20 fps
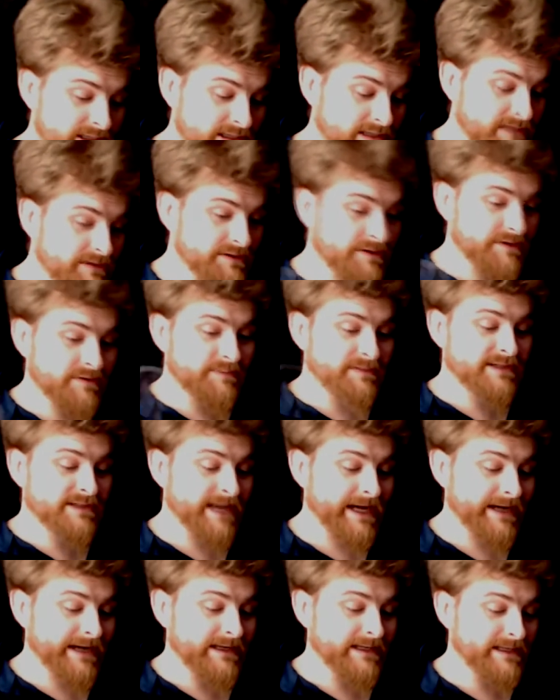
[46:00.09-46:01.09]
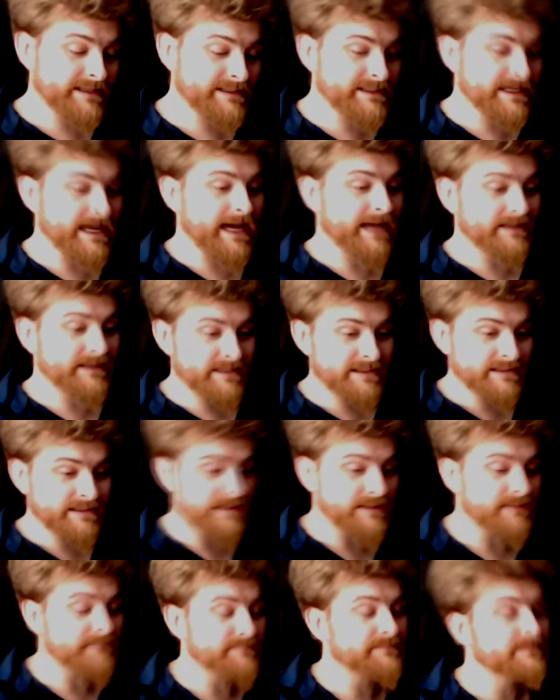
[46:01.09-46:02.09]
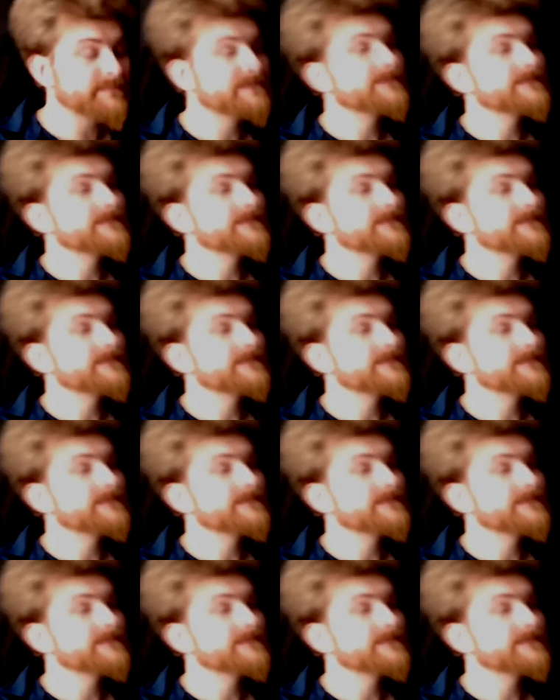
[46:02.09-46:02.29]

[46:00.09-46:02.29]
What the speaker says: the skills of the protagonist and his team.